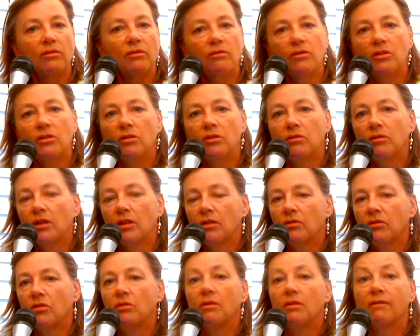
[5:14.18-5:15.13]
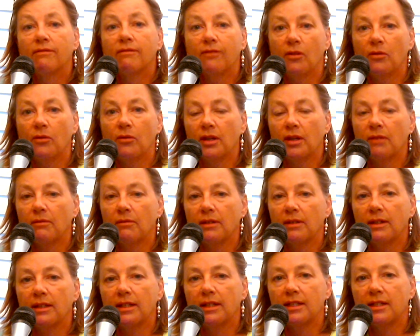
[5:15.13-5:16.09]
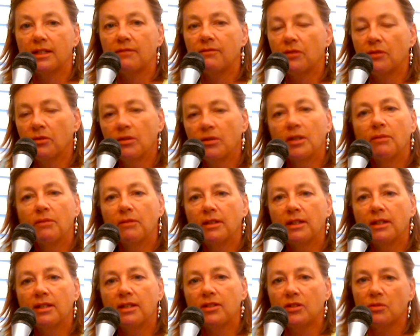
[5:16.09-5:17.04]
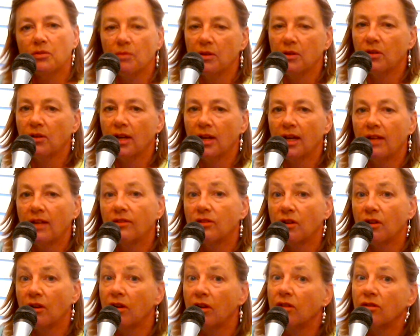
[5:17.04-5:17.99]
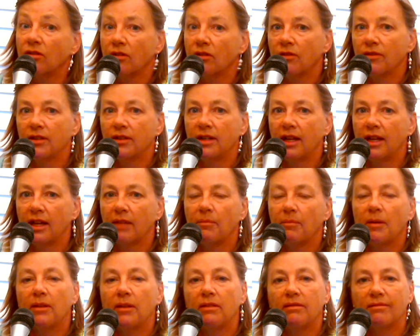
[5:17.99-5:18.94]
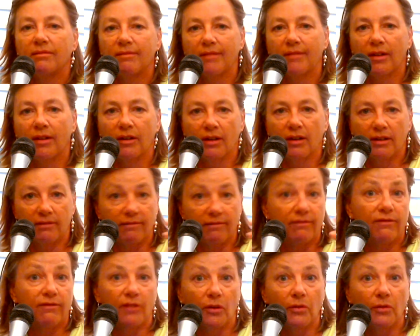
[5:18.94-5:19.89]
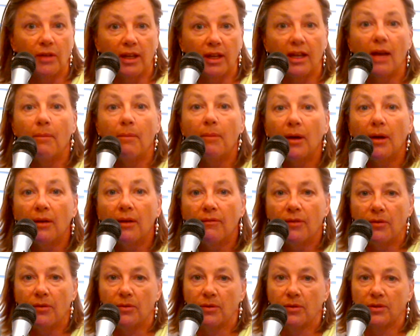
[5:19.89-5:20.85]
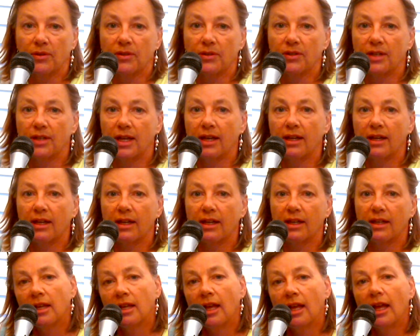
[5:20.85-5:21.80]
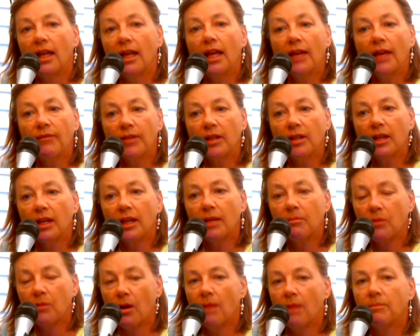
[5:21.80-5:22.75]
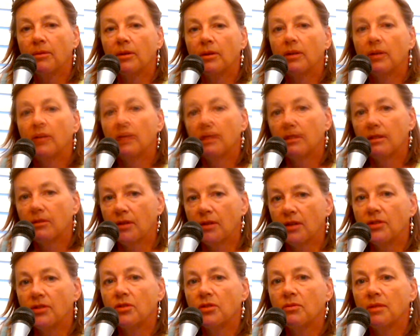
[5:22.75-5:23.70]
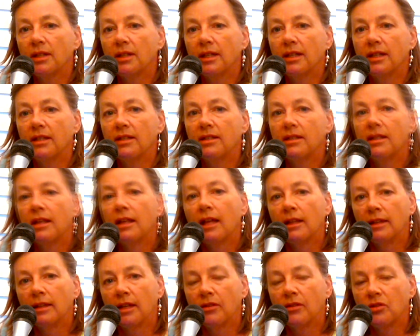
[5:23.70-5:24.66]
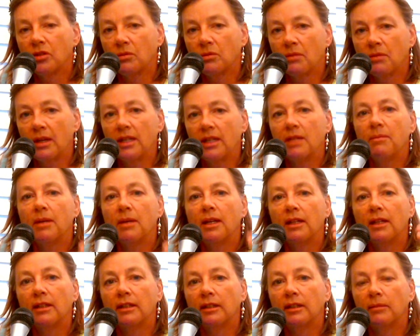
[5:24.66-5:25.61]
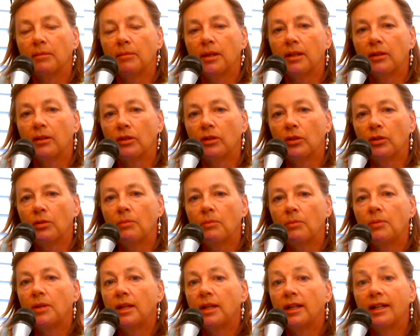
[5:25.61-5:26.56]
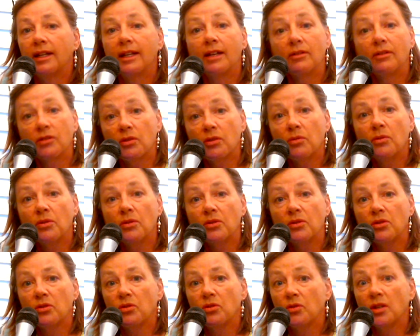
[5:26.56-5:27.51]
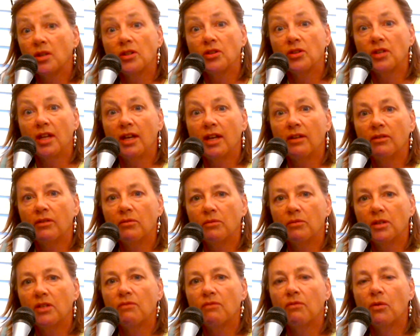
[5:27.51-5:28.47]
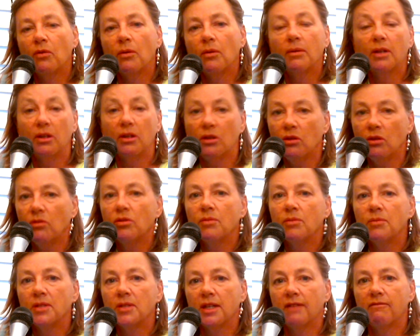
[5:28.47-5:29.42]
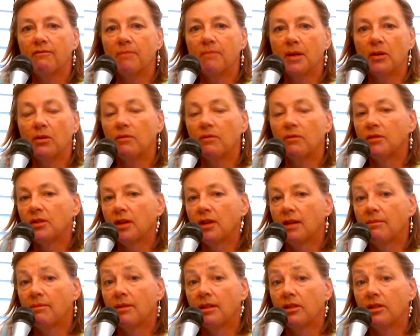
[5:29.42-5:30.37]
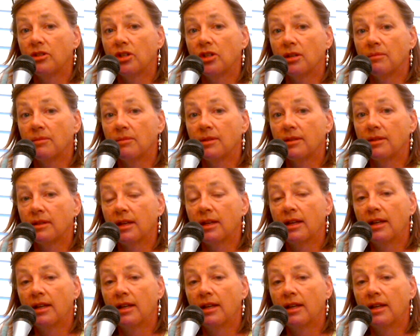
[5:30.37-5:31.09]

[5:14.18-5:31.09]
Do not do a floating release. A floating release is when your hands aren't on the neck but are floating above the horse's neck. Having a proper crest release allows the rein to be a little bit looped and allows the horse to stretch down and reach forward and use himself better over top of the jumps.